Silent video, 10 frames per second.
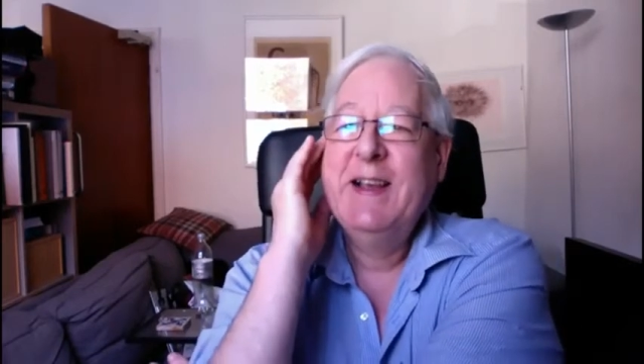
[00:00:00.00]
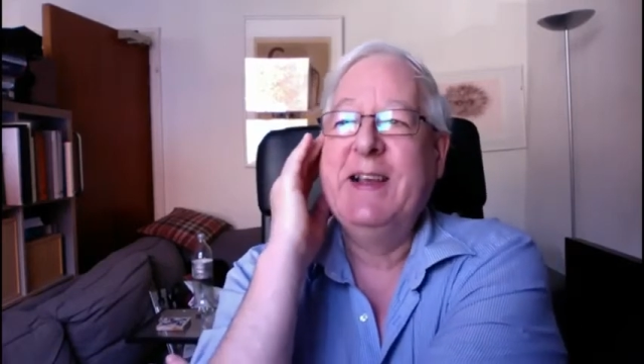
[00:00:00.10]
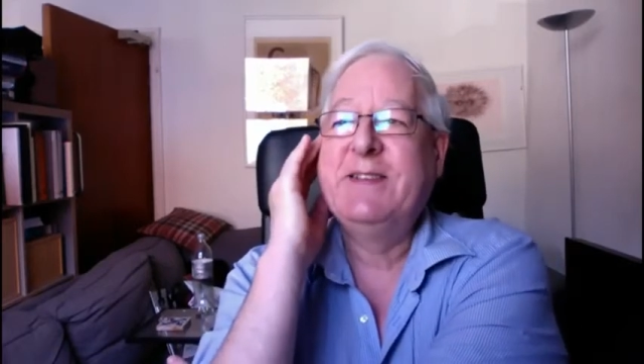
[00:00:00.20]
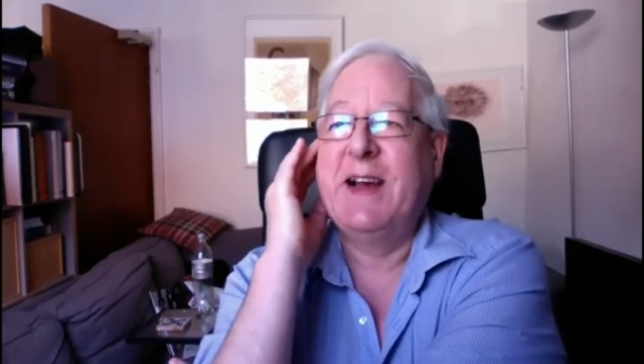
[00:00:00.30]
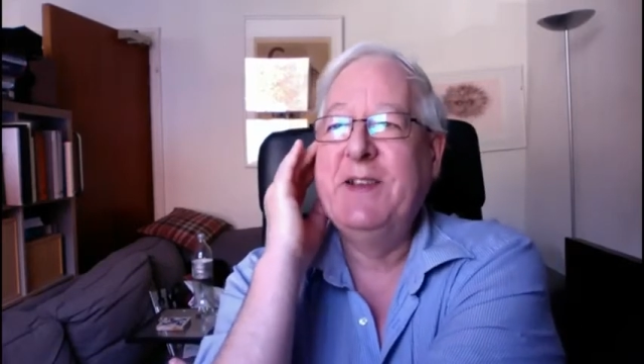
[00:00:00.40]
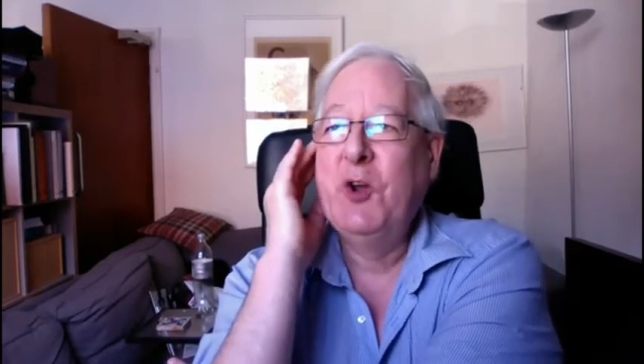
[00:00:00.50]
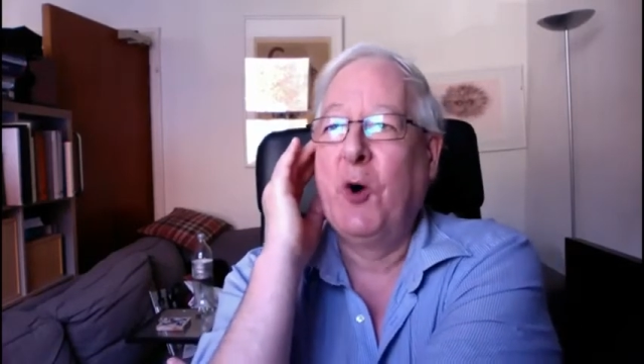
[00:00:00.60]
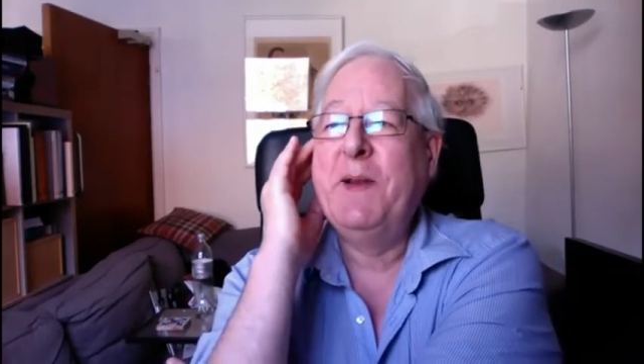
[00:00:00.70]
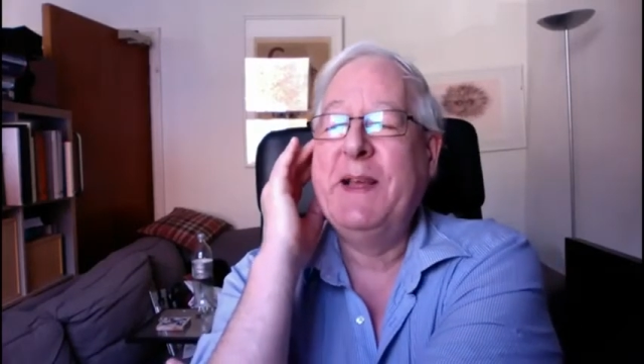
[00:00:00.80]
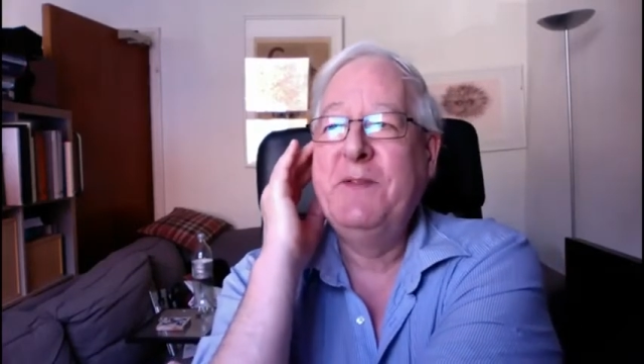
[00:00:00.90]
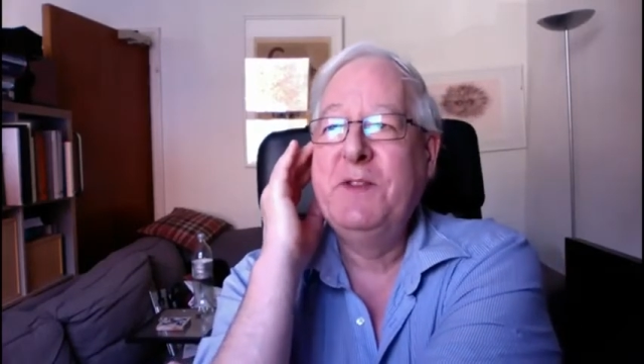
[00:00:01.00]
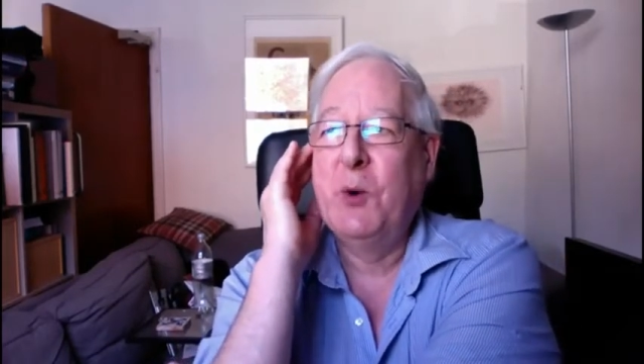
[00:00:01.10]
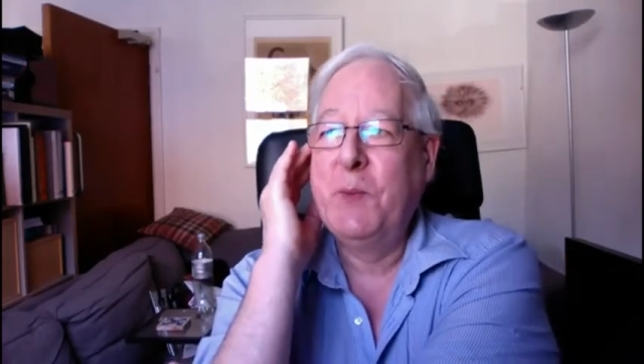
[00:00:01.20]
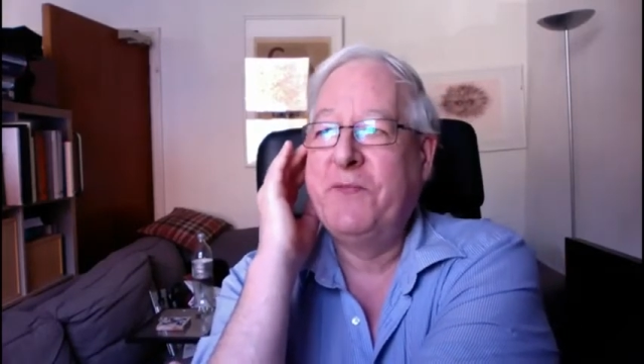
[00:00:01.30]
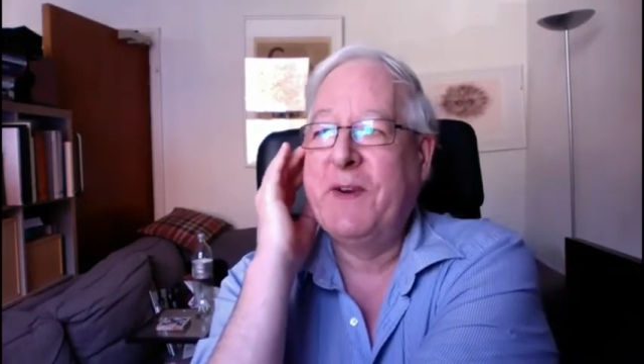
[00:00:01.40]
It's that
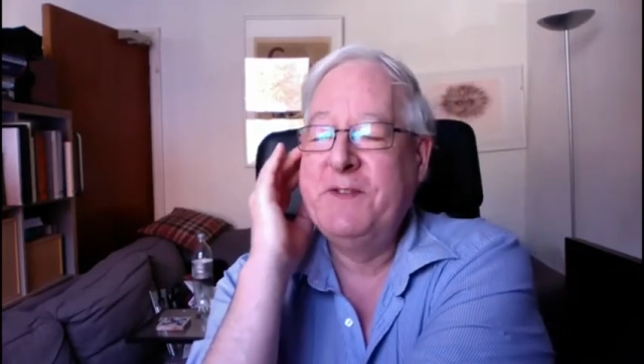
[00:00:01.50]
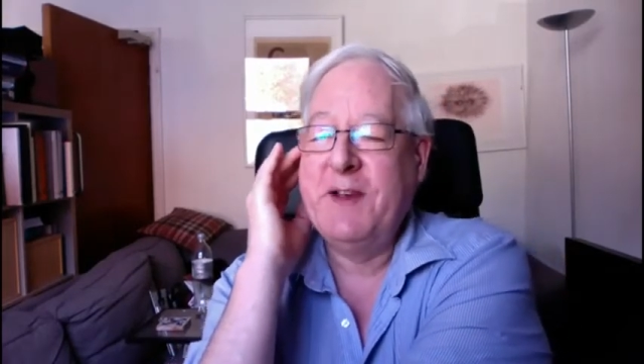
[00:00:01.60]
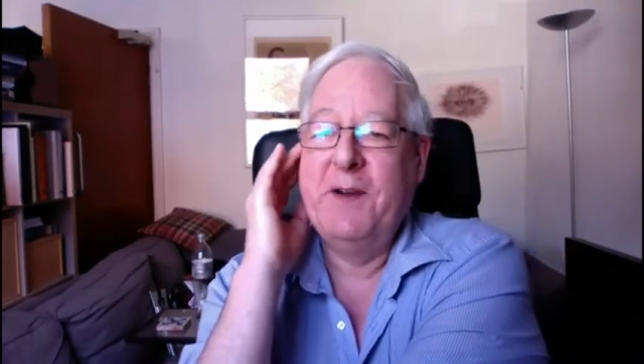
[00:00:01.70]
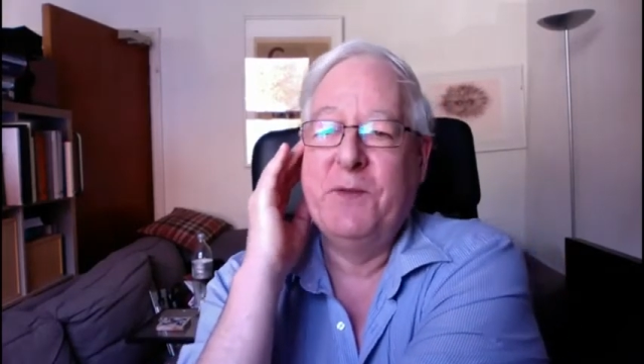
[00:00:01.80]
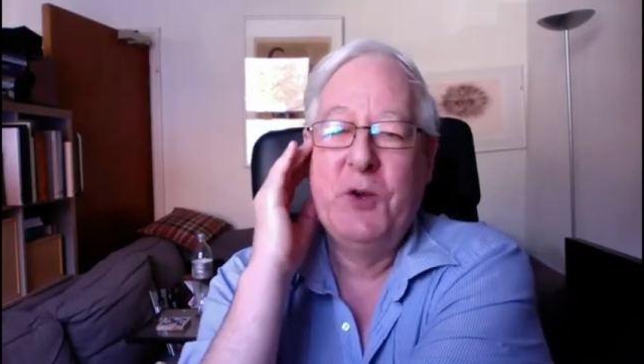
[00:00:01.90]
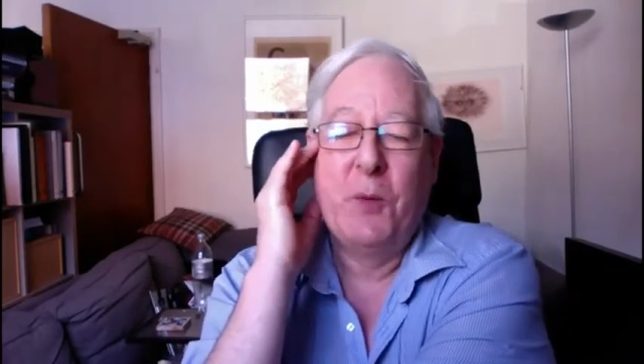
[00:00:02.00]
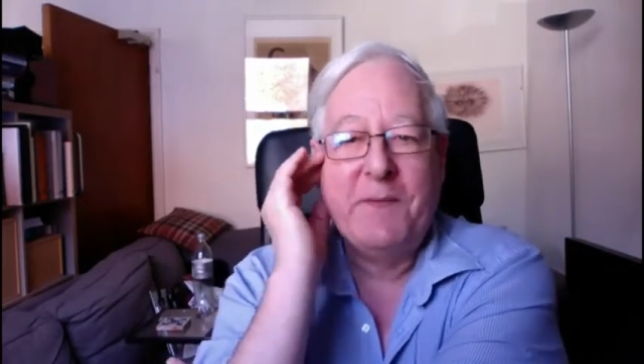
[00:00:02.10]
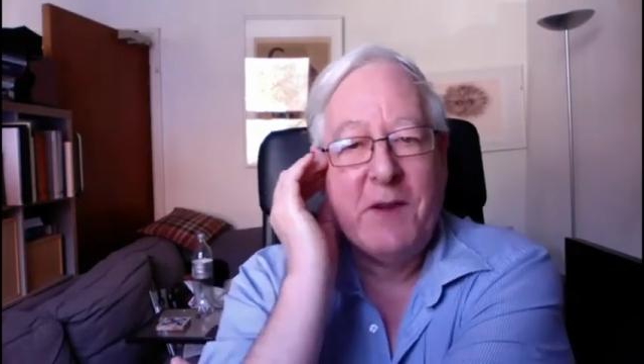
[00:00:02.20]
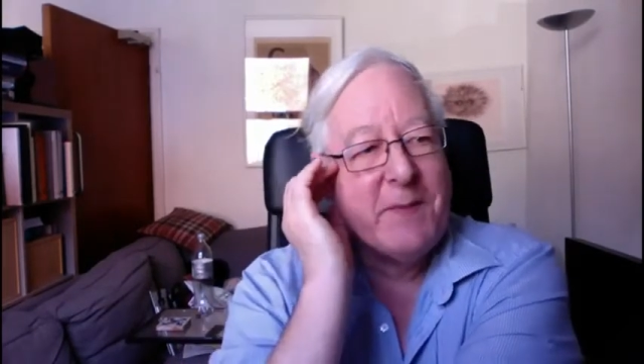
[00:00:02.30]
normally friends, I would normally run